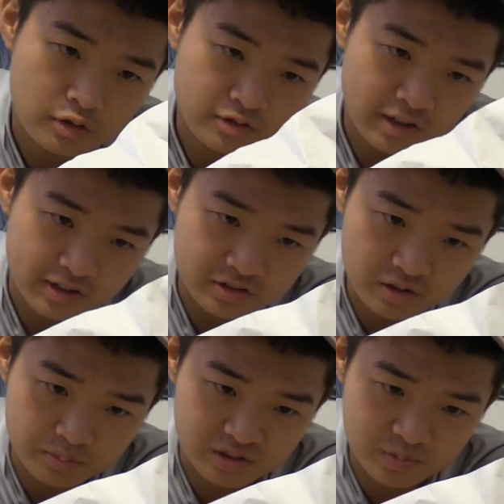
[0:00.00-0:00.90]
looks like
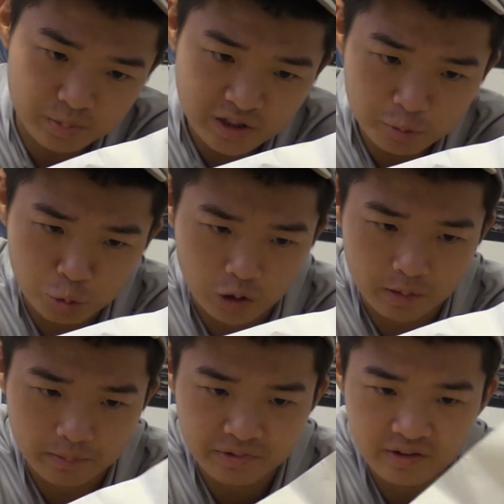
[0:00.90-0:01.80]
some speed
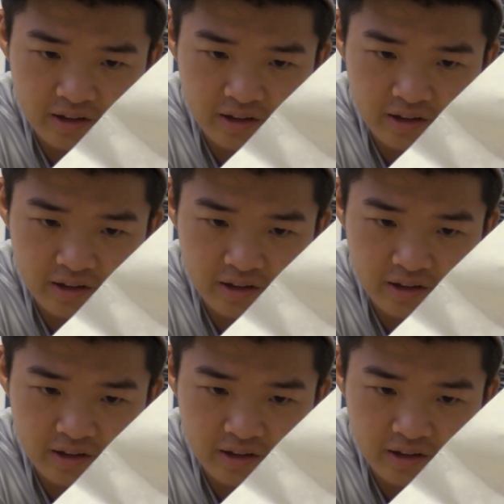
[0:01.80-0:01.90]
worms,